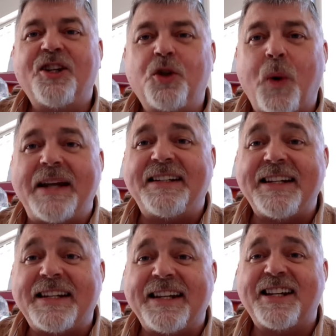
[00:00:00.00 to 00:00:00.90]

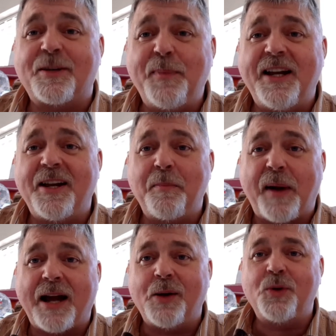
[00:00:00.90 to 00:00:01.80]
£26 million
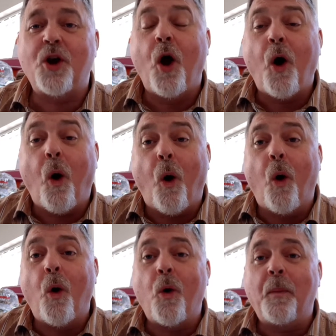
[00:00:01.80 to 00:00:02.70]

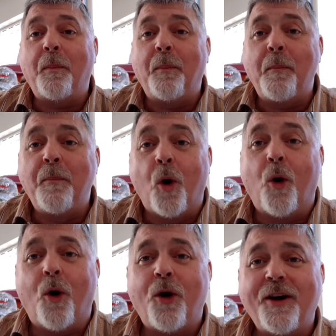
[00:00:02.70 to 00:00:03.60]
or
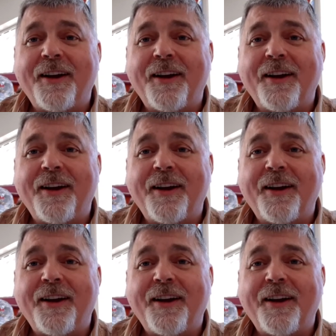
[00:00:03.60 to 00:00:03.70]
more.